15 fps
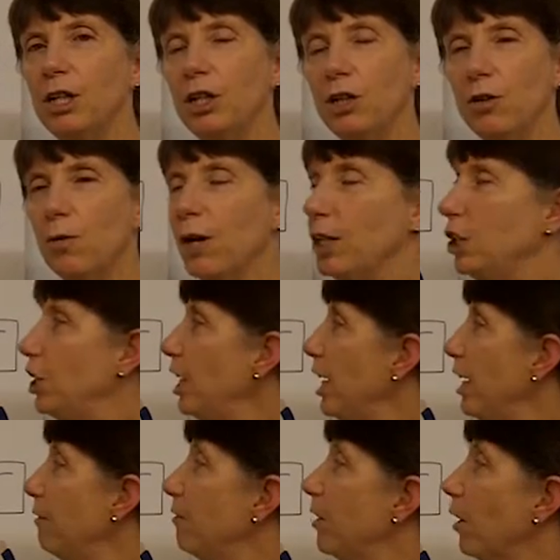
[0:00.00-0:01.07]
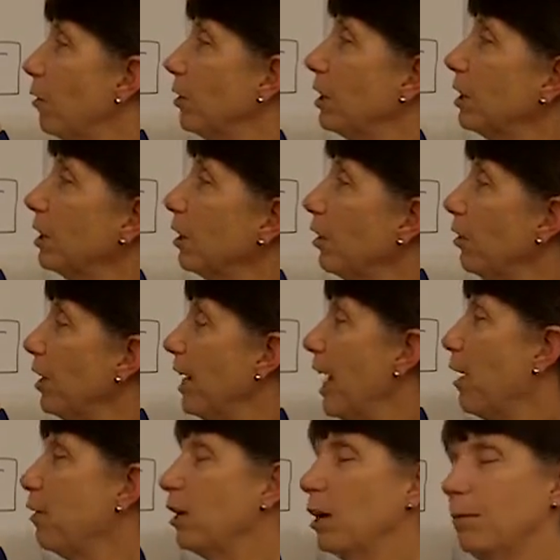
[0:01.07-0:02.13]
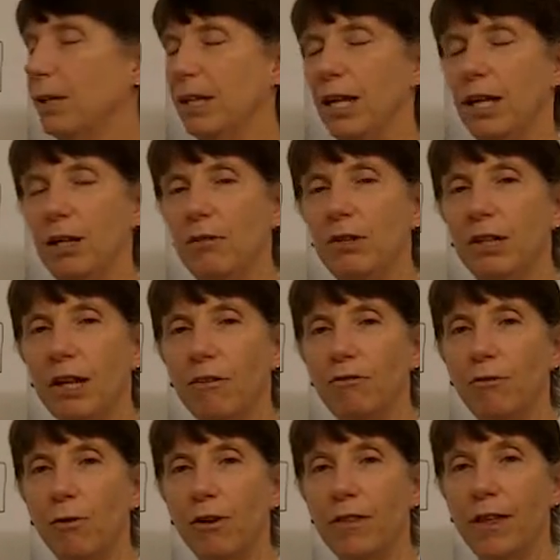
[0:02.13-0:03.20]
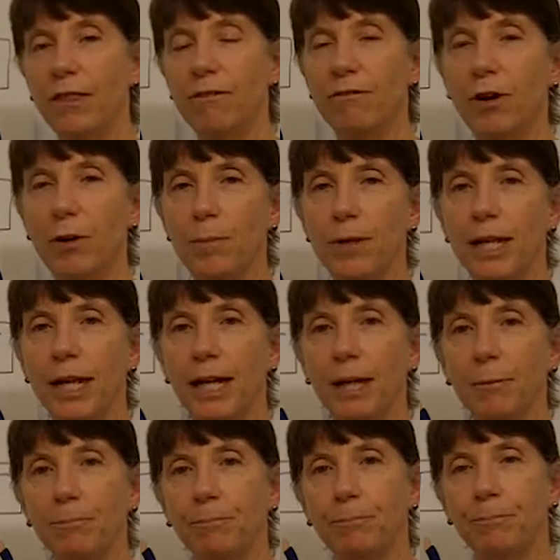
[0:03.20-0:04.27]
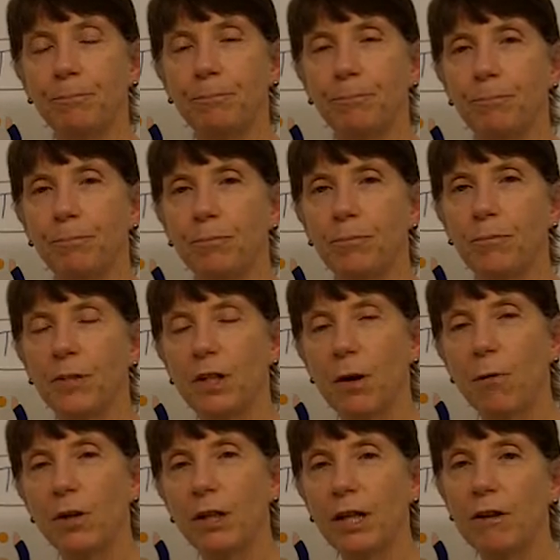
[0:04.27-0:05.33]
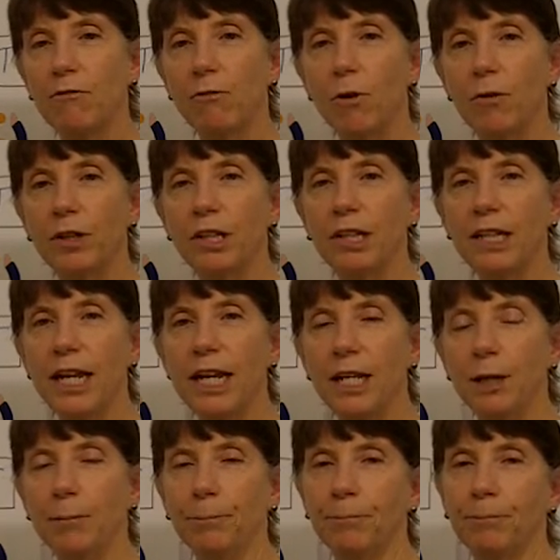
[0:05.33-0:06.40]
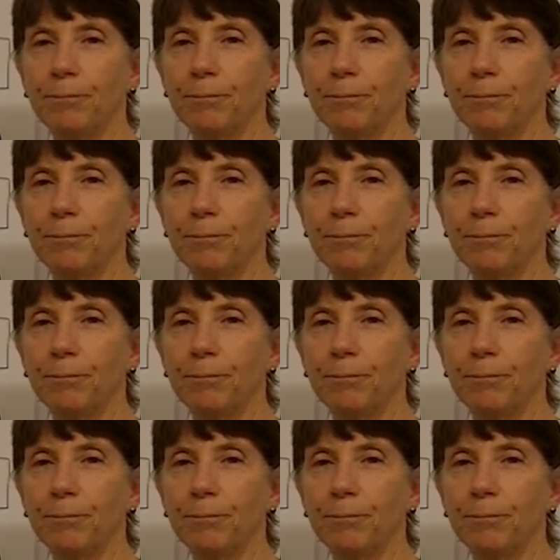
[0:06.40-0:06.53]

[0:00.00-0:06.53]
to achieve those learning outcomes that you've set forth at the very beginning. So we're looking forward to seeing you.